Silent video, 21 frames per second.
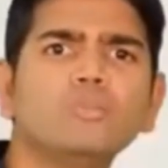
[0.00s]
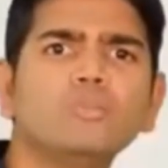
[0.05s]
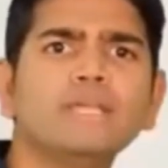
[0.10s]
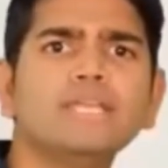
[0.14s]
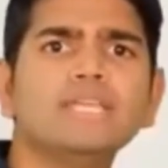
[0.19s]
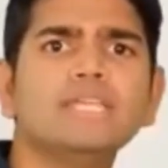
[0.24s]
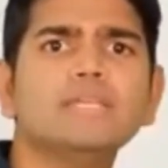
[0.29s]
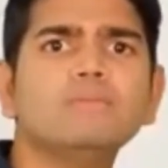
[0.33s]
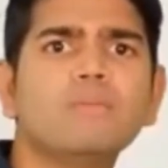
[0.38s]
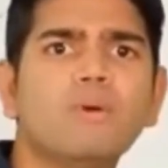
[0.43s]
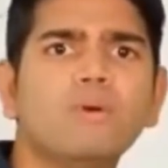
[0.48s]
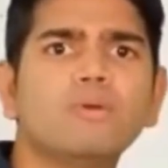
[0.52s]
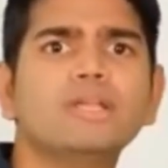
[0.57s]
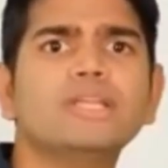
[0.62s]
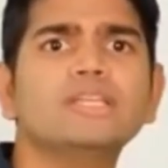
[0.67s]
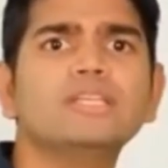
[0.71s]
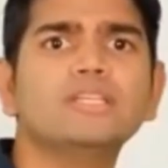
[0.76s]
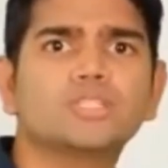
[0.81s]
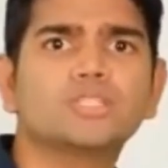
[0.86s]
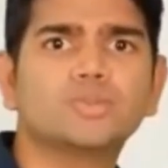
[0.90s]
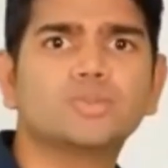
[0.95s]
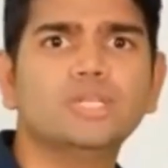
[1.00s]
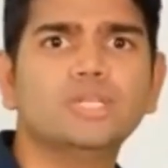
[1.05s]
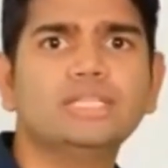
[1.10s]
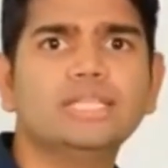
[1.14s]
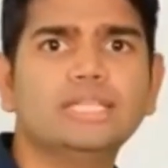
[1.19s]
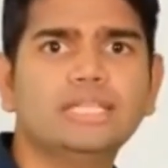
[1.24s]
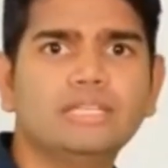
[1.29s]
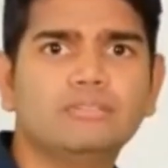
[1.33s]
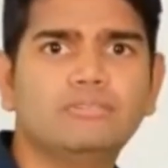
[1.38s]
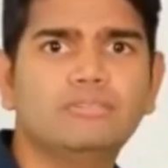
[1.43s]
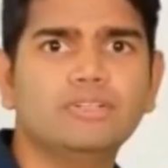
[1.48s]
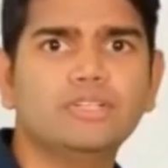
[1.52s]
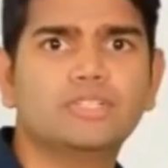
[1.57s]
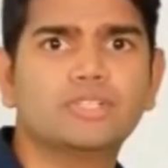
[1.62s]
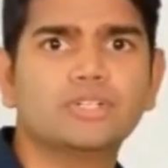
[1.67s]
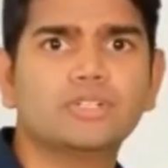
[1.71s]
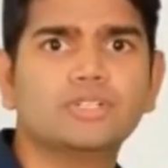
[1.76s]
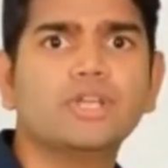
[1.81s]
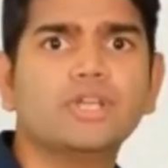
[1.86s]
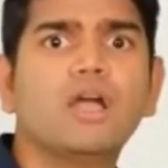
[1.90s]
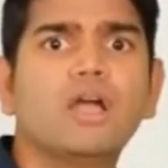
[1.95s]
many more industry-leading
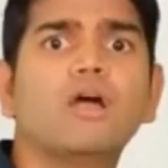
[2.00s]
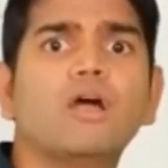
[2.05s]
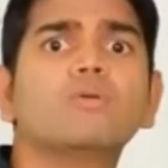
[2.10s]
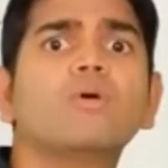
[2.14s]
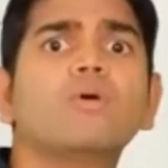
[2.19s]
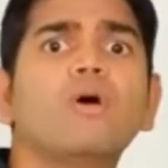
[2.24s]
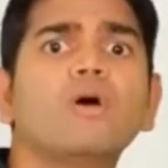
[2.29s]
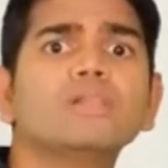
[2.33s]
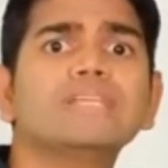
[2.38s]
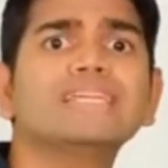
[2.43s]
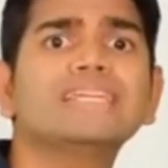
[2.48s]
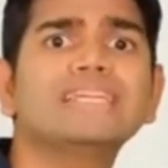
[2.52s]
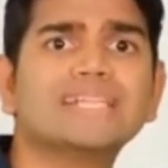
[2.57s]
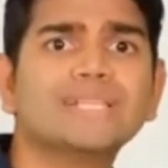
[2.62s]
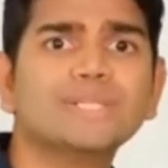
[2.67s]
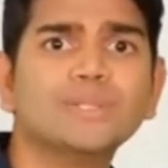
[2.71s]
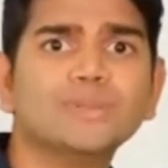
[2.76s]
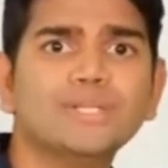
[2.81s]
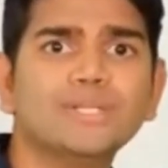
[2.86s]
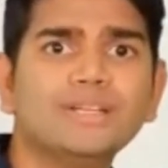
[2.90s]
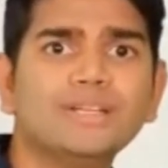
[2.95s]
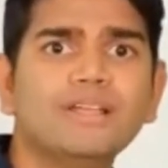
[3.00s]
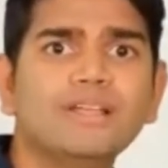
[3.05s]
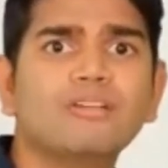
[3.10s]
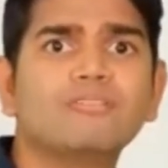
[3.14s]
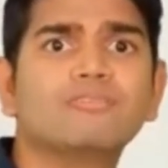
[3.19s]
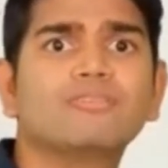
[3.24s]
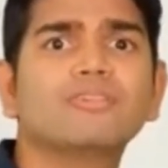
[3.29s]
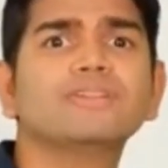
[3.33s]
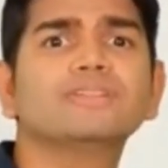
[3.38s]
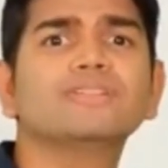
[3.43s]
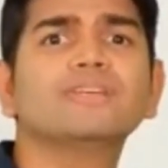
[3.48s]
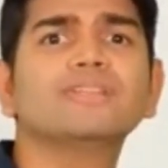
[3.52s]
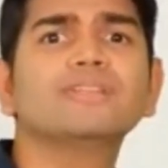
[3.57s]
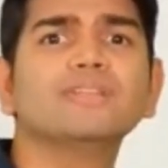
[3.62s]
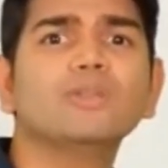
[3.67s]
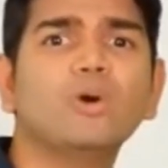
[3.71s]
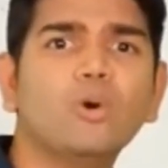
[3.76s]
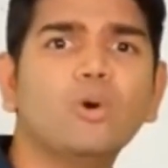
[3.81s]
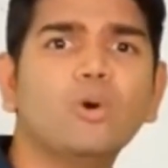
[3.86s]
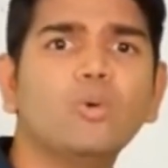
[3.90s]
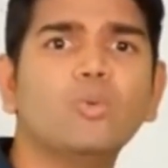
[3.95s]
features are all included for the
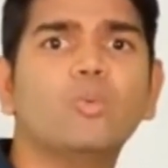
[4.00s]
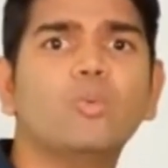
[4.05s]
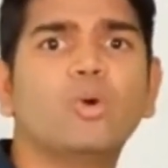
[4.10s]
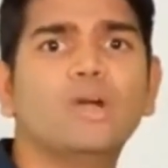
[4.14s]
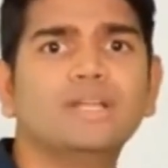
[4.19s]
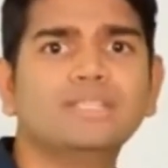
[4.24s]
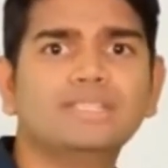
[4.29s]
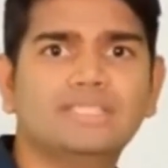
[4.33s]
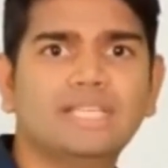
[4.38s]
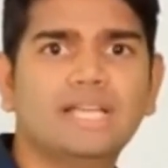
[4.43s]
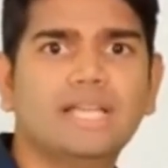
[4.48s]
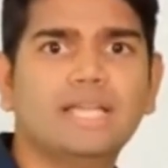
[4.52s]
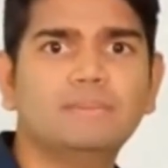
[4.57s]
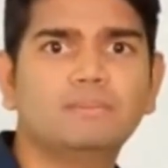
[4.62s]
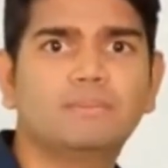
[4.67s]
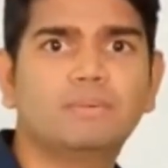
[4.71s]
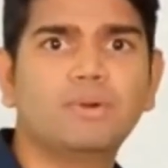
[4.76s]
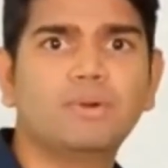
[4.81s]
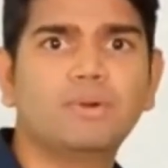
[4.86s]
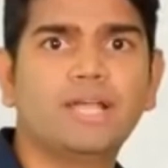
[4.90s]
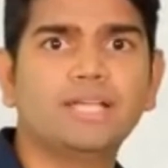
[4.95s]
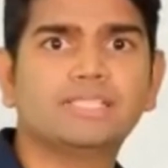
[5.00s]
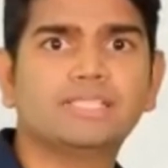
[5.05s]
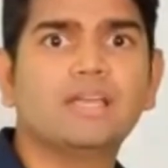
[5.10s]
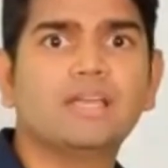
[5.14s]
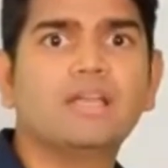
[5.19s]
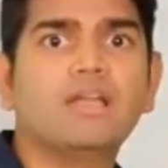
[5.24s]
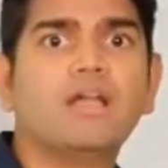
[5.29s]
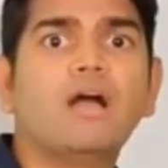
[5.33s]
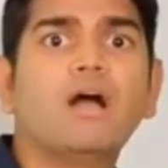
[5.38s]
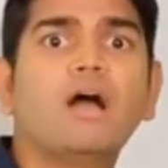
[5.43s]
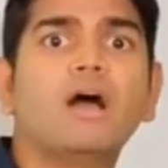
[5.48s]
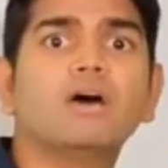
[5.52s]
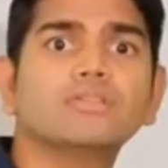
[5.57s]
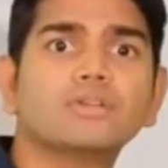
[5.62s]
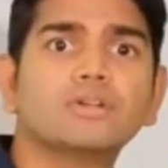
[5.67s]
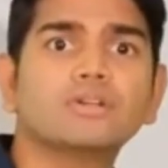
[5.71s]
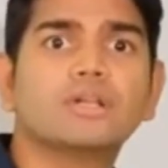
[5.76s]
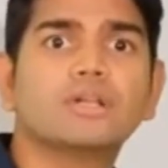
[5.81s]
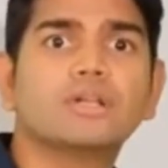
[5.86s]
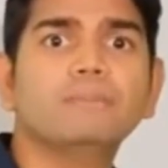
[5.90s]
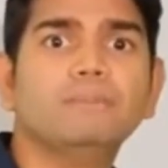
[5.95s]
low one-time price.
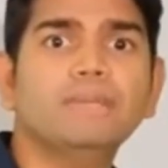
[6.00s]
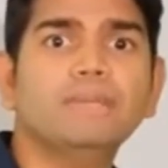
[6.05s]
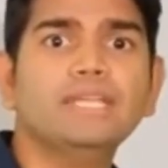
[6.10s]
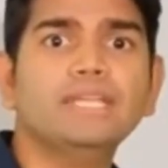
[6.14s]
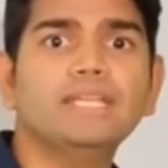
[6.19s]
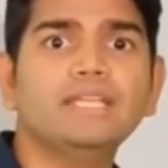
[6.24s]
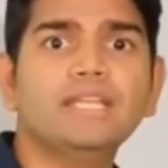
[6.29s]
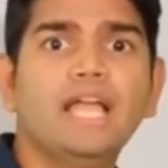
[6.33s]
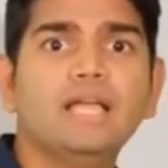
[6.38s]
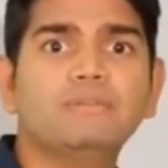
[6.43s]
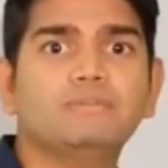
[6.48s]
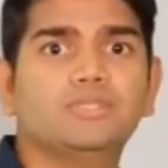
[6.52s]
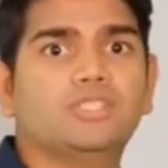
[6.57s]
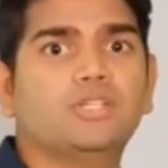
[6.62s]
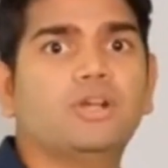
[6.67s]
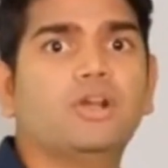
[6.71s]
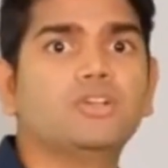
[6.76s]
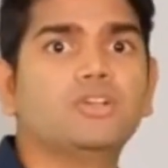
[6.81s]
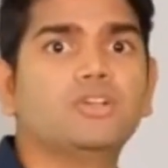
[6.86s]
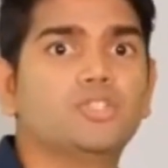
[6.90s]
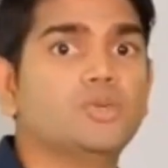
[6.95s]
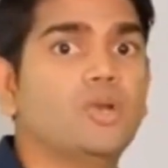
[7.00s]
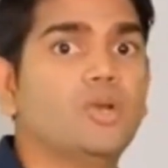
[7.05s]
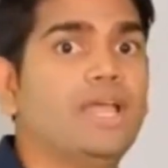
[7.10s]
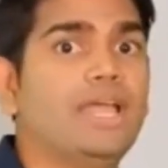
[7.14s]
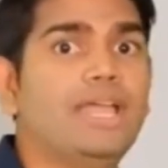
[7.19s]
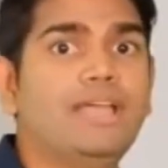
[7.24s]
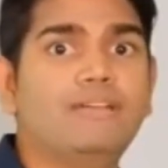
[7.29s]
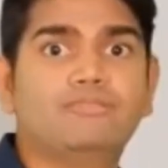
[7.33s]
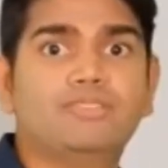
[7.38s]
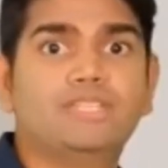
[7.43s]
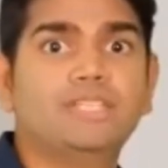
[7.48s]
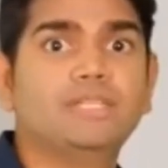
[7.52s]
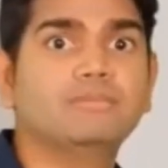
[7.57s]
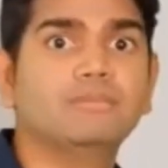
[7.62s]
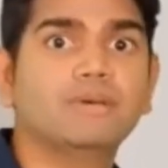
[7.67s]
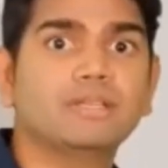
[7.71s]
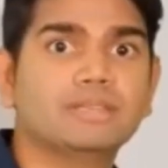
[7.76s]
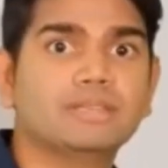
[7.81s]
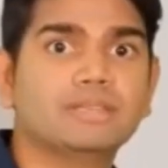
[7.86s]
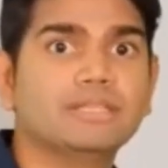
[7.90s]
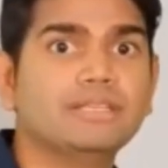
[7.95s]
Other competing apps charge you a hefty
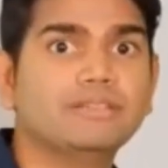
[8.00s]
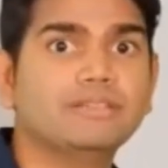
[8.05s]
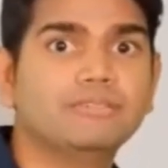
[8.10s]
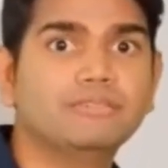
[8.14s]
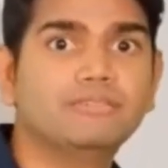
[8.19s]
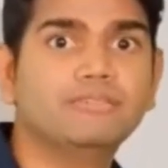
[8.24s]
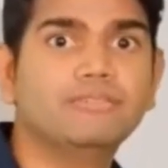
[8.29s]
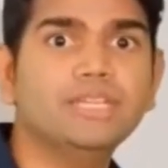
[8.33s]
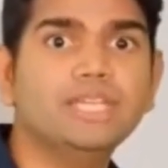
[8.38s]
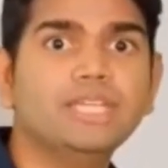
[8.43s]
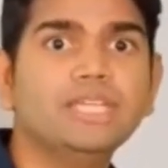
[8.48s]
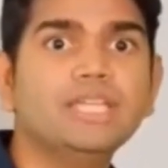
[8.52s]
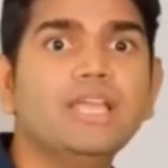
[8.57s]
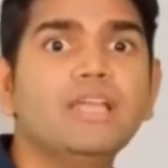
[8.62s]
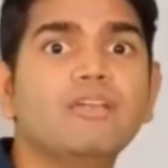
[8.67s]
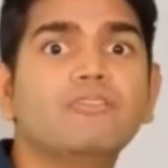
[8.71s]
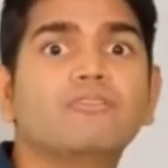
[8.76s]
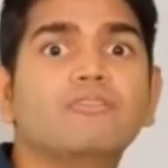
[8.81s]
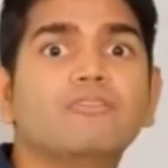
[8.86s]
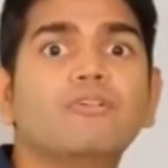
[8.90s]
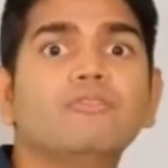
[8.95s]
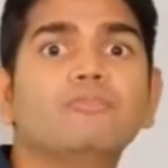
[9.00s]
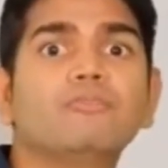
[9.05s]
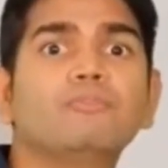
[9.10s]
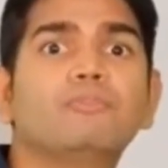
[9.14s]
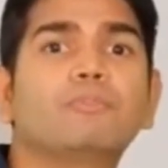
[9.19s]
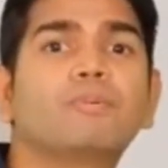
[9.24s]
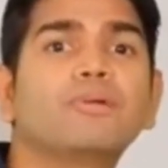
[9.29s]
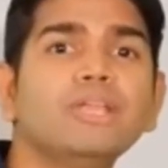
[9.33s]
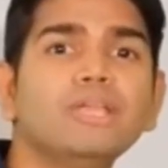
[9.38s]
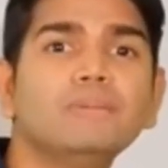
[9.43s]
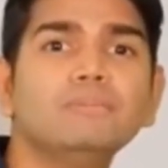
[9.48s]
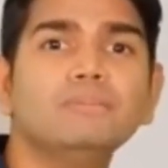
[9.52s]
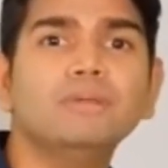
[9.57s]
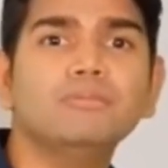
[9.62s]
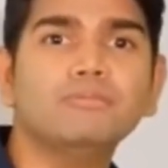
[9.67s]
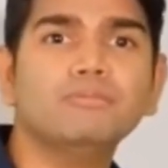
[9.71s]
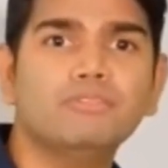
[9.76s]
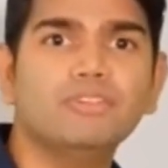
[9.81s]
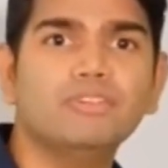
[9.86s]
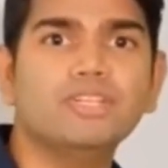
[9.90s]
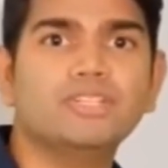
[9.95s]
monthly fee for
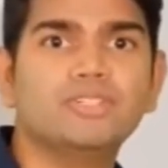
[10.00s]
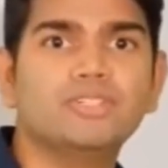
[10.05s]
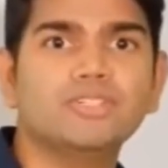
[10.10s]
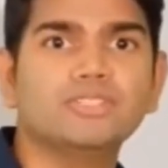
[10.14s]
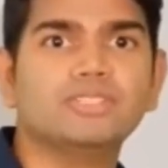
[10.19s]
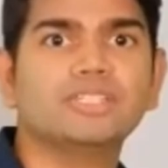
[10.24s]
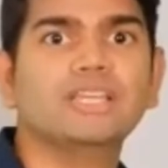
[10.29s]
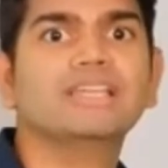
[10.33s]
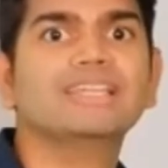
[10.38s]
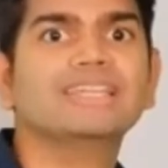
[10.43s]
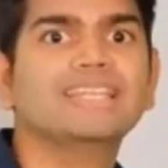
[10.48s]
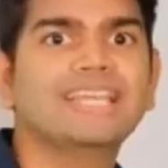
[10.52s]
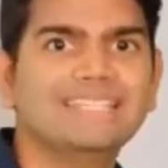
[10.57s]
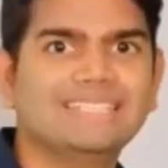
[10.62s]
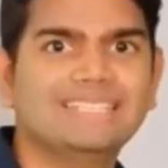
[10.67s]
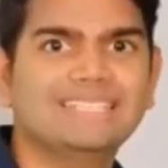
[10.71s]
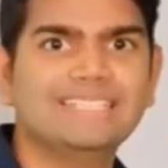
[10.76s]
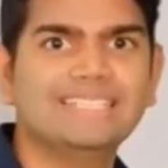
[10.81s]
premium features like